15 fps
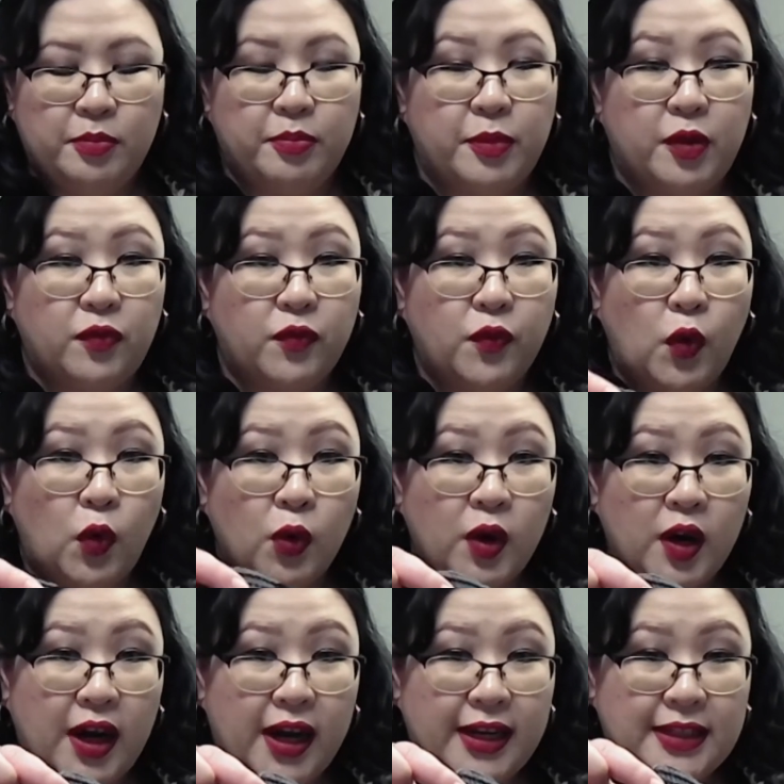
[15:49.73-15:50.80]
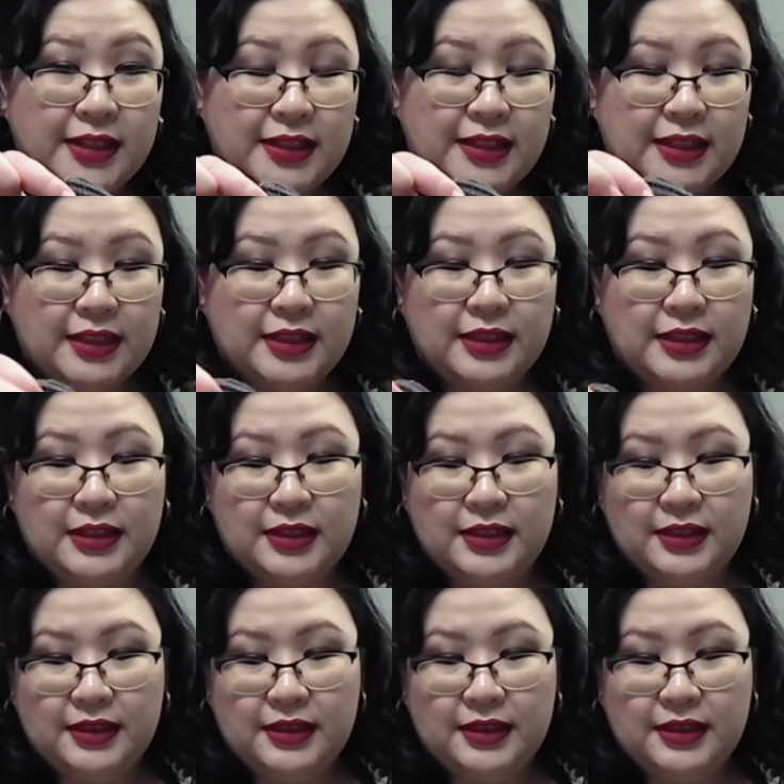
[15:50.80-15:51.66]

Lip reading: before I did